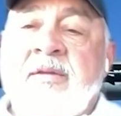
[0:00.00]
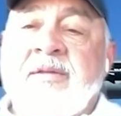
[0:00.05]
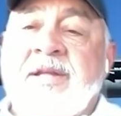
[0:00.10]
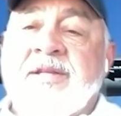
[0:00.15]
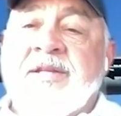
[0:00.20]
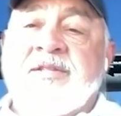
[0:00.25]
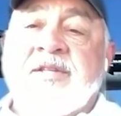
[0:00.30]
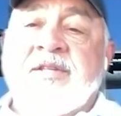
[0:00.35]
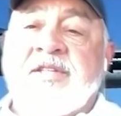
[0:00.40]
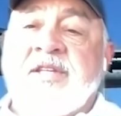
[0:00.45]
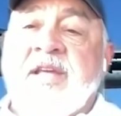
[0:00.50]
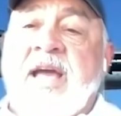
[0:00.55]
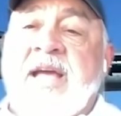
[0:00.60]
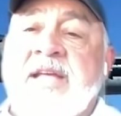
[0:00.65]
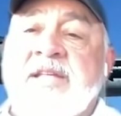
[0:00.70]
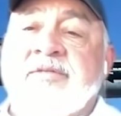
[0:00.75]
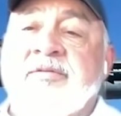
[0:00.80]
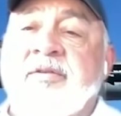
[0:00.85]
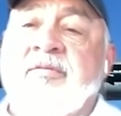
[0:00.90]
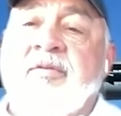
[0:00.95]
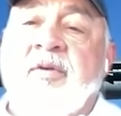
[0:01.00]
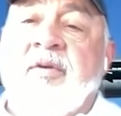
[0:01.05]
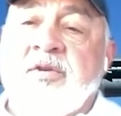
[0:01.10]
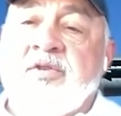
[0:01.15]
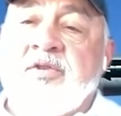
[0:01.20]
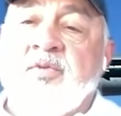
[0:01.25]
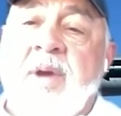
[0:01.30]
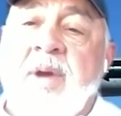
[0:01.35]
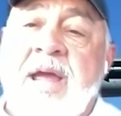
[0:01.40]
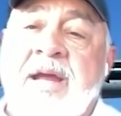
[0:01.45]
that's the size of a
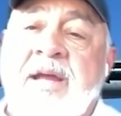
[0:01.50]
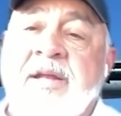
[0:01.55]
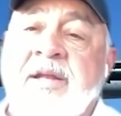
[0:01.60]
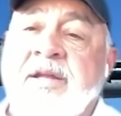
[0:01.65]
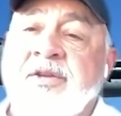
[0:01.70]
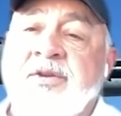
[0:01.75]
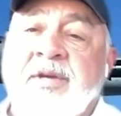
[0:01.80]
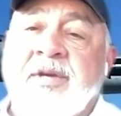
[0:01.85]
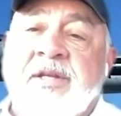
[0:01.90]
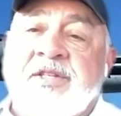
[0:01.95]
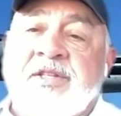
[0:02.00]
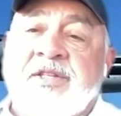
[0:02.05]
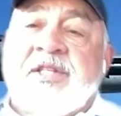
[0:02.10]
Volkswagen, and you can